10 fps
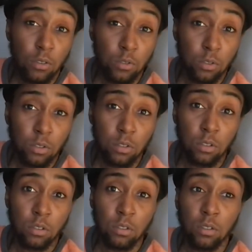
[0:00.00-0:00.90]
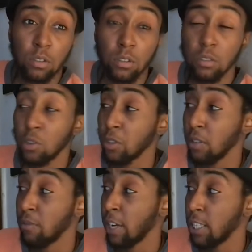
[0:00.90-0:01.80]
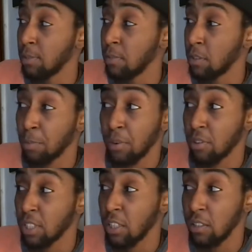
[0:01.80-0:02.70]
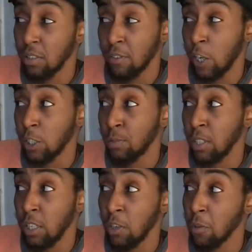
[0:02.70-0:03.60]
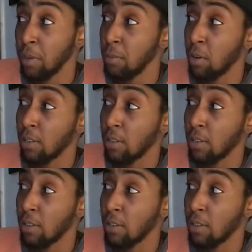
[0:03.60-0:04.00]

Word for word: for you know the advancement, the pure sake of the advancement in other people.